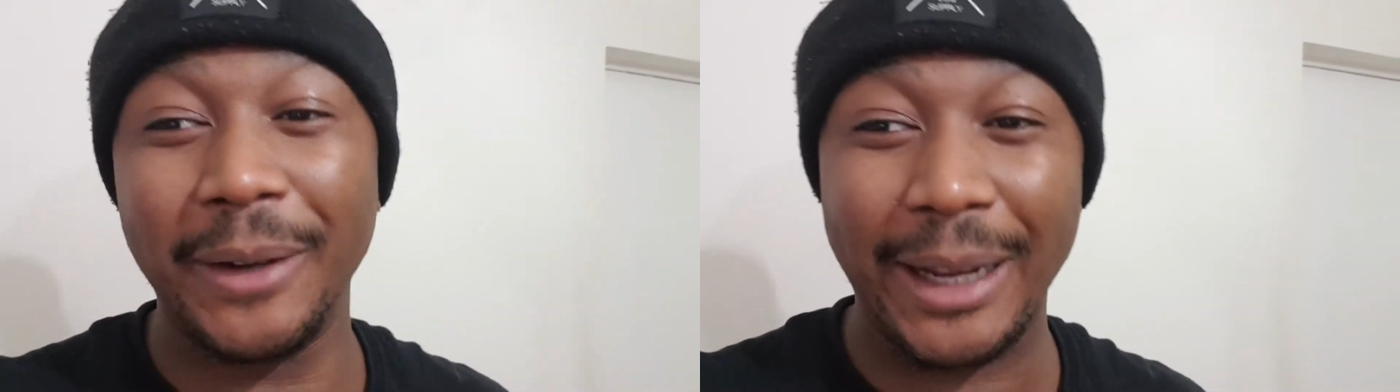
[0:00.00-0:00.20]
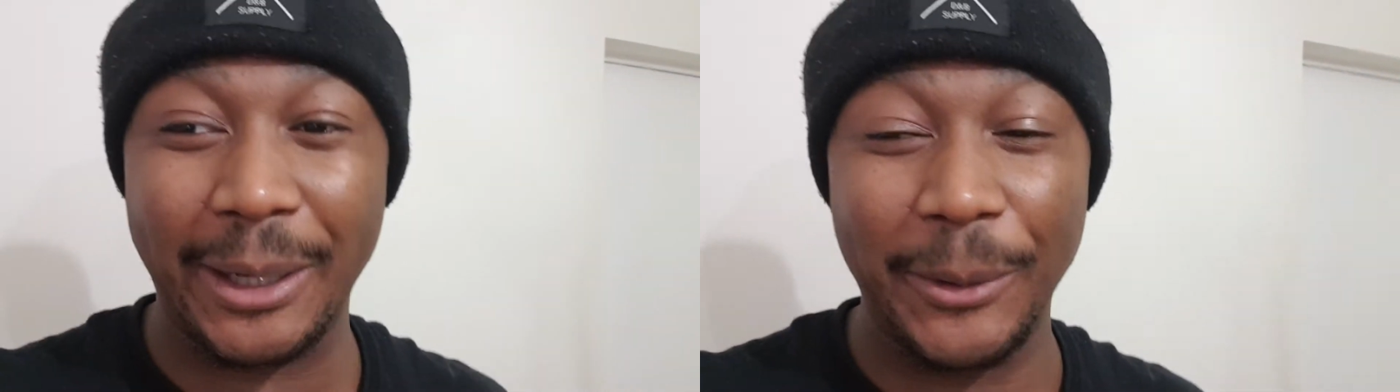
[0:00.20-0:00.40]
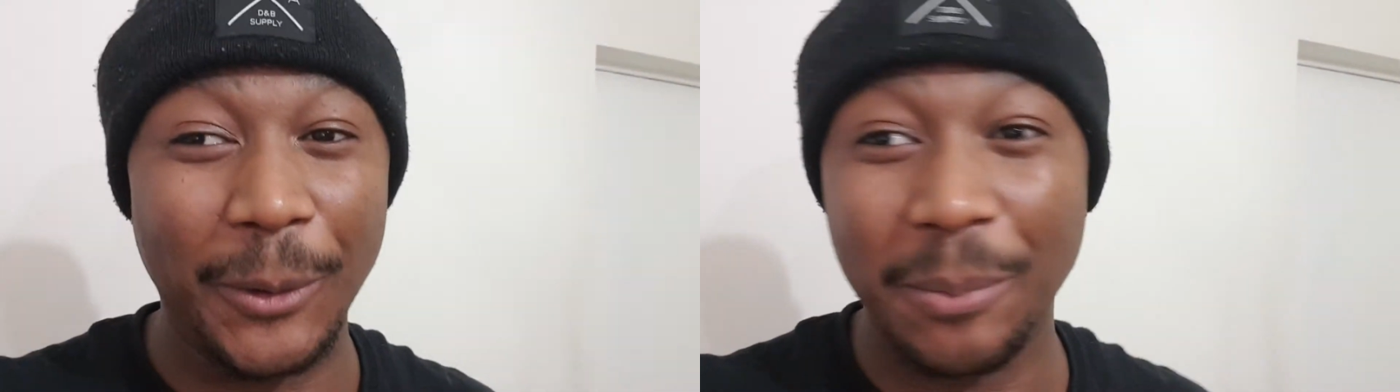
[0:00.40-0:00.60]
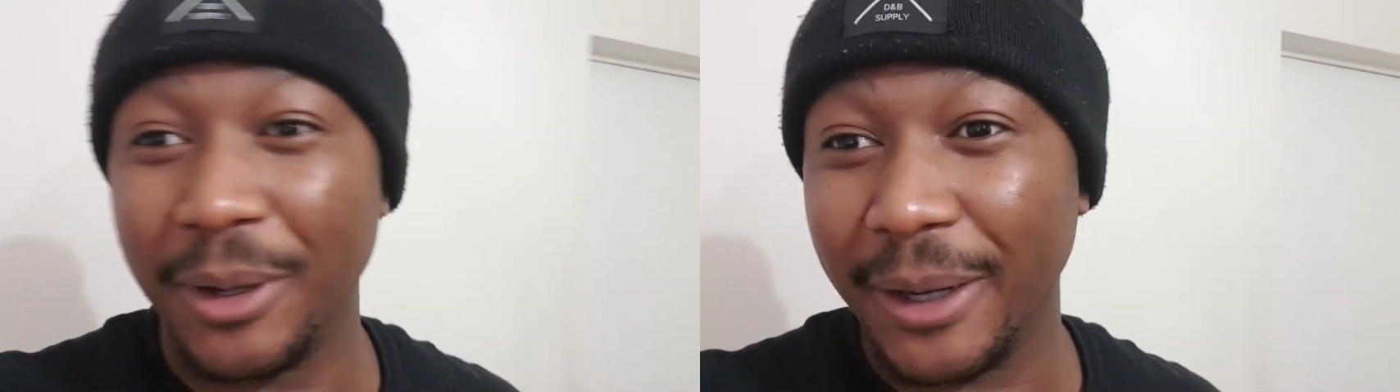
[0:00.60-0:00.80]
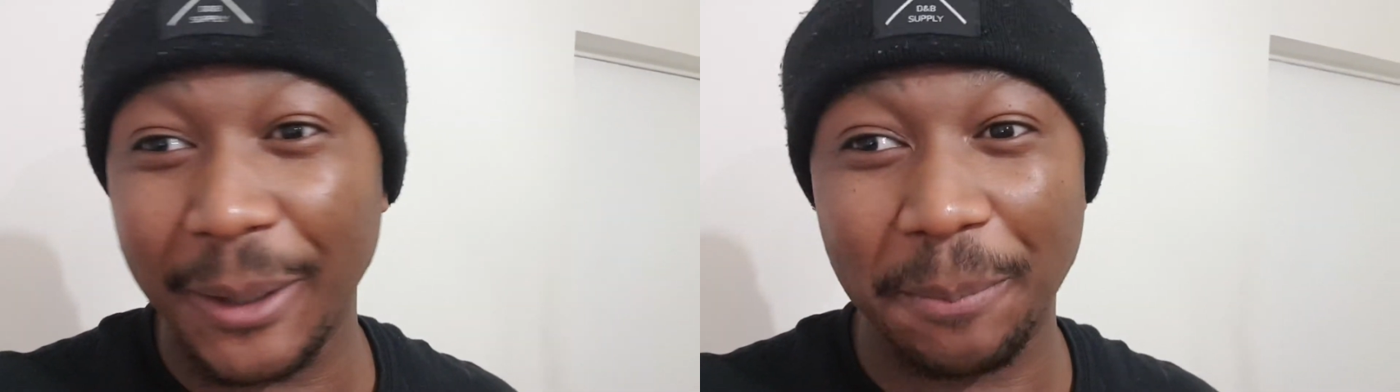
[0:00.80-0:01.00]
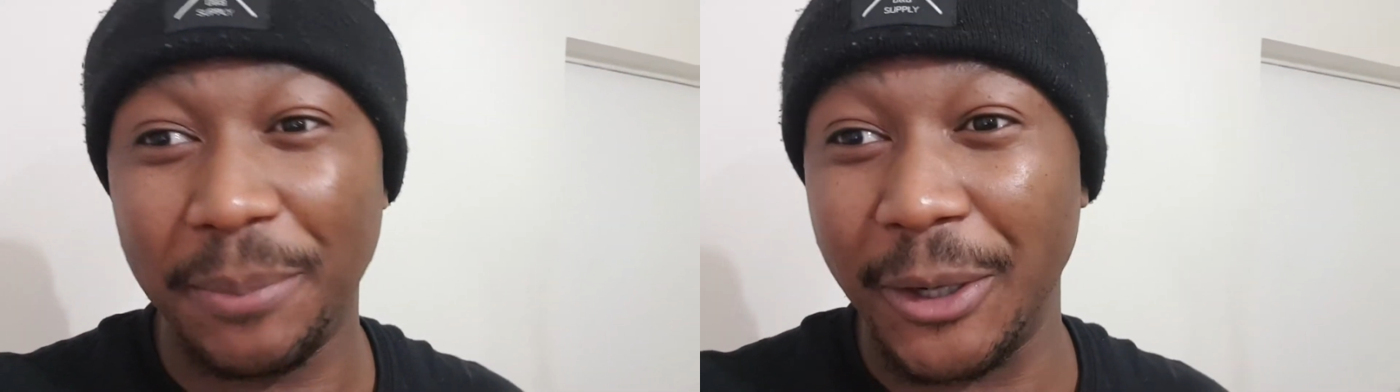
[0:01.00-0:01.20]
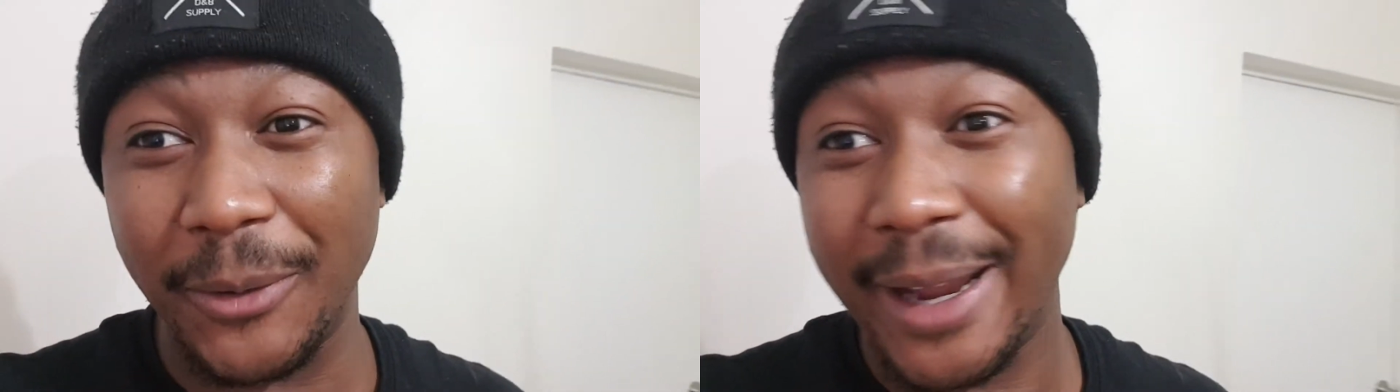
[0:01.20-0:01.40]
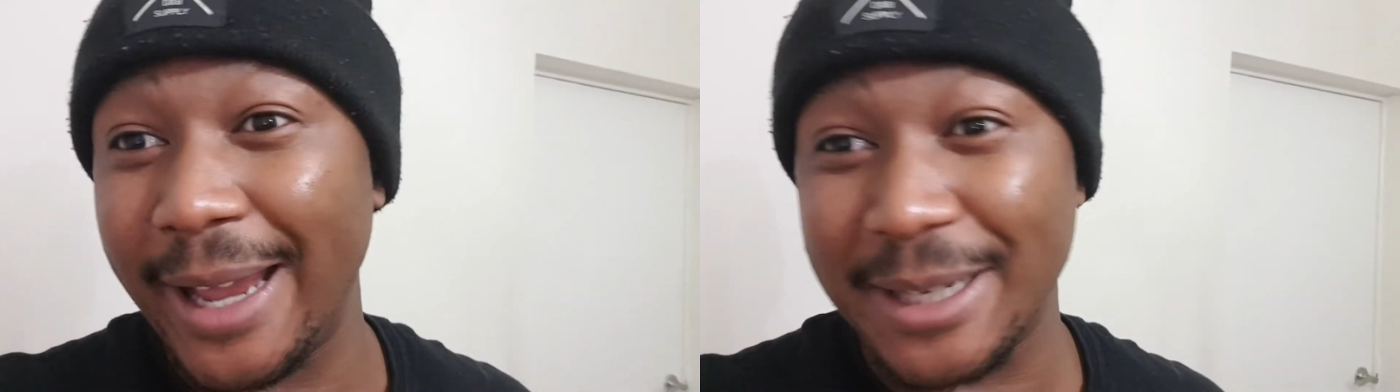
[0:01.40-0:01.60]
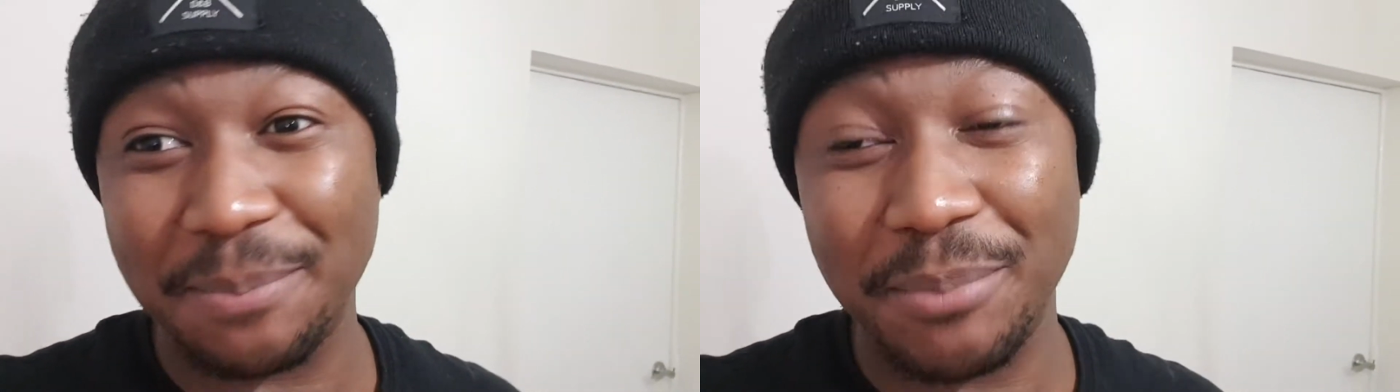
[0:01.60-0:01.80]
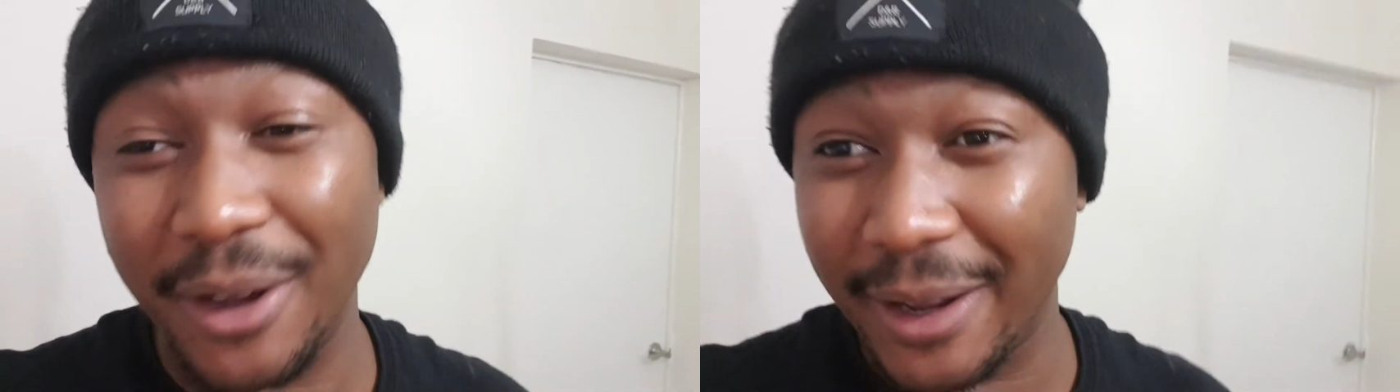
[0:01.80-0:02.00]
like Ljungberg, Pires,
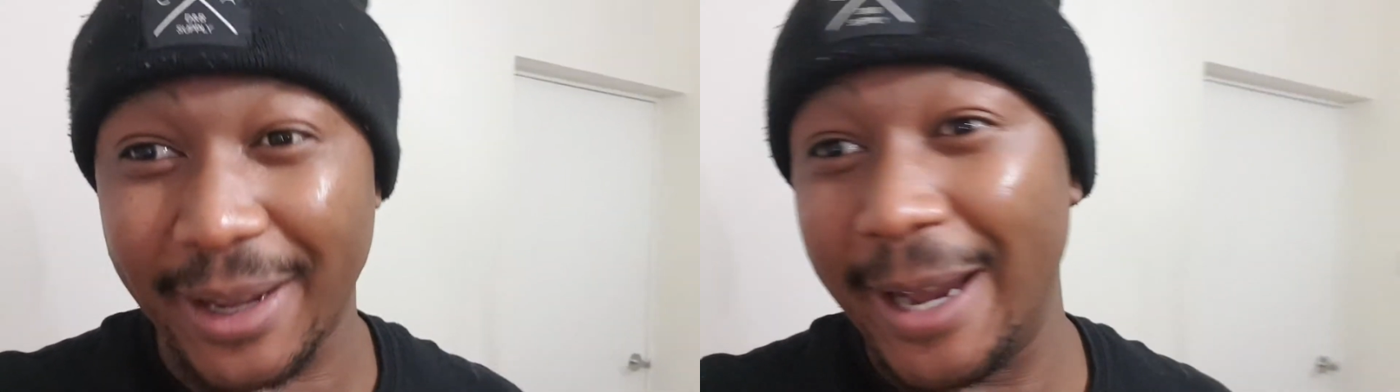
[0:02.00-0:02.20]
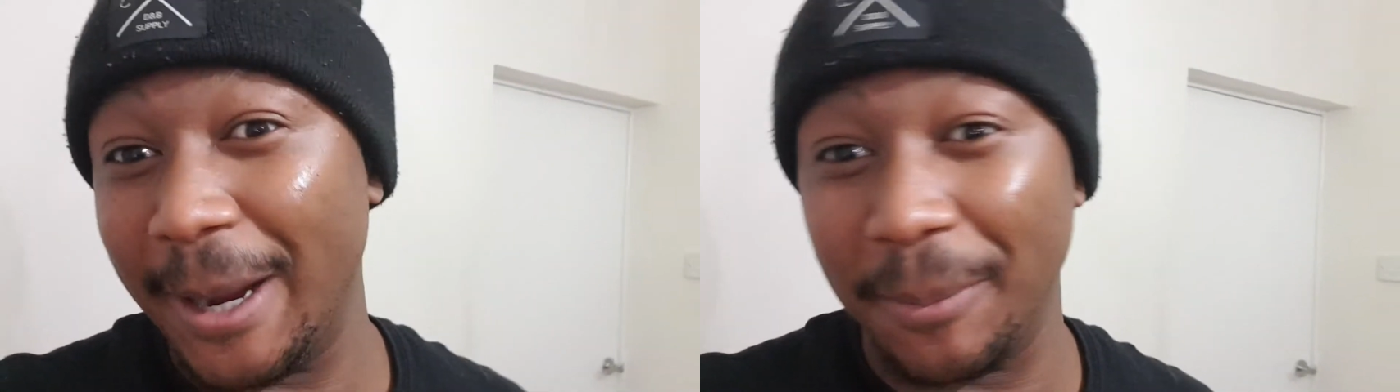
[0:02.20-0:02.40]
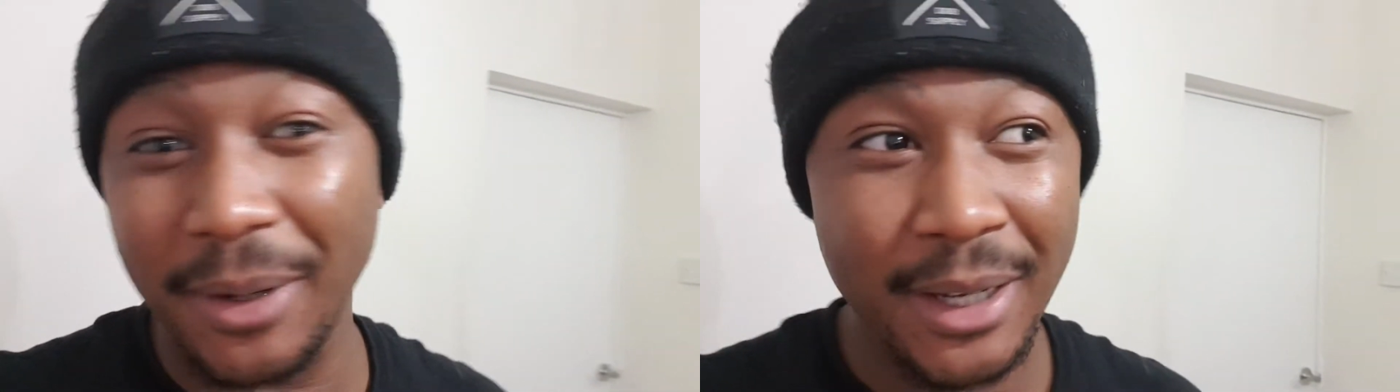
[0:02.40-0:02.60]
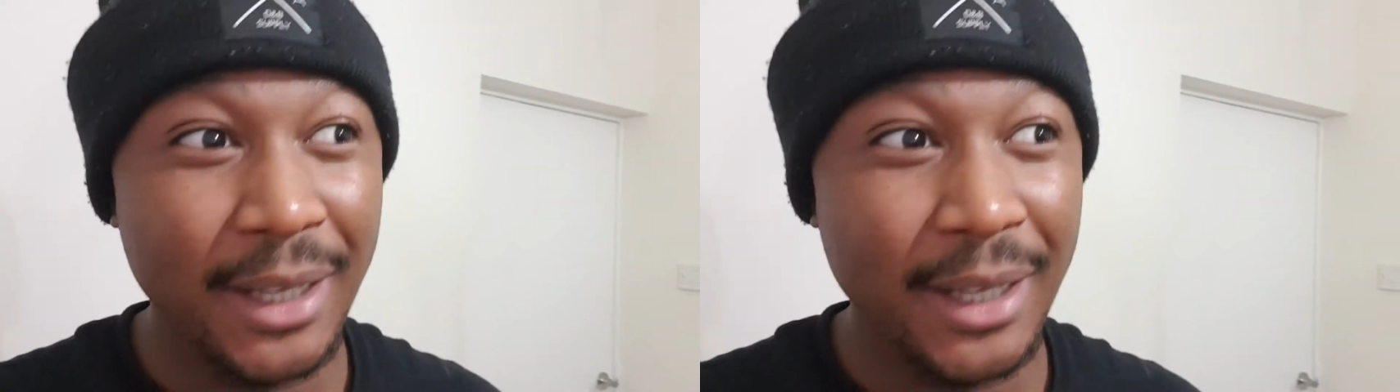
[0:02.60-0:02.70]
Bergkamp,